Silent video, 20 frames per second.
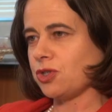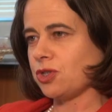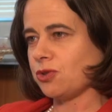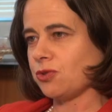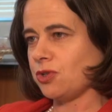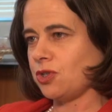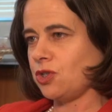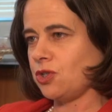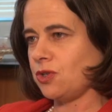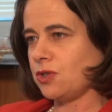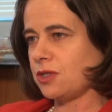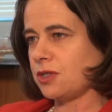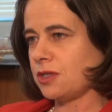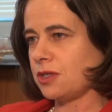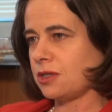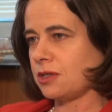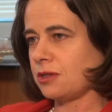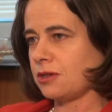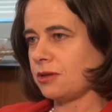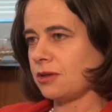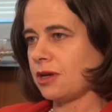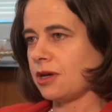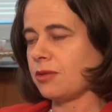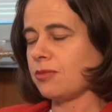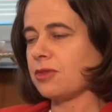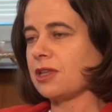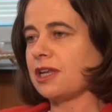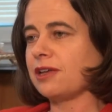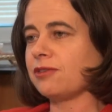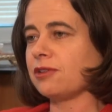To reduce the
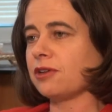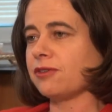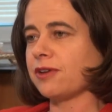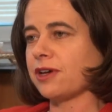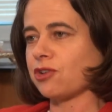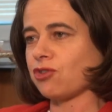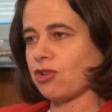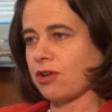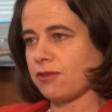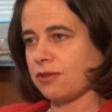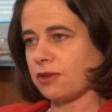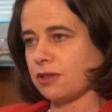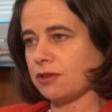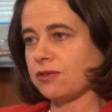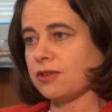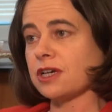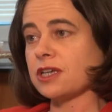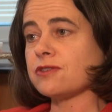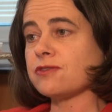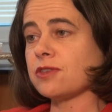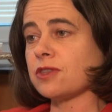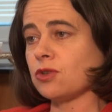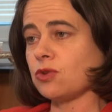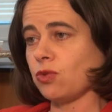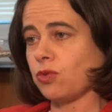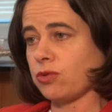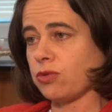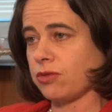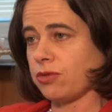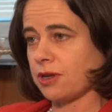level of our travel advice for the
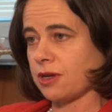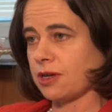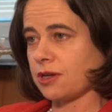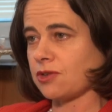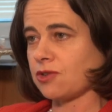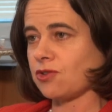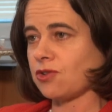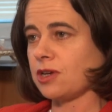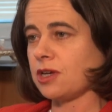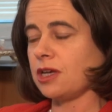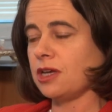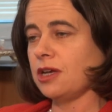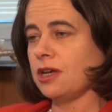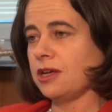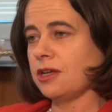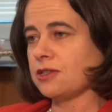north of the country